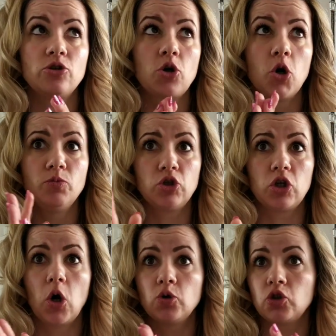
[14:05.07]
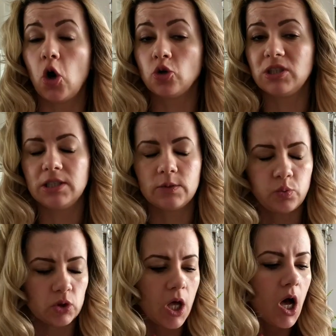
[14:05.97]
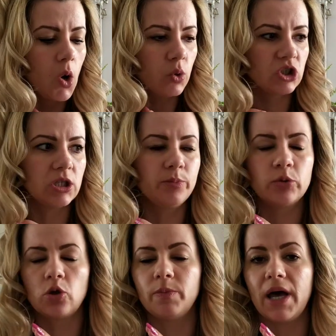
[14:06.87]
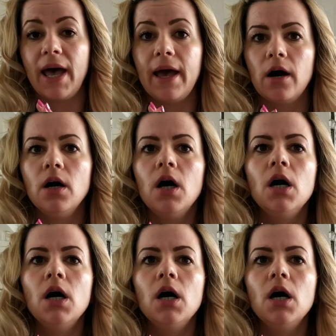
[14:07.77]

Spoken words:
She called me, she goes, "Oh sis, what shall I put on my hair?"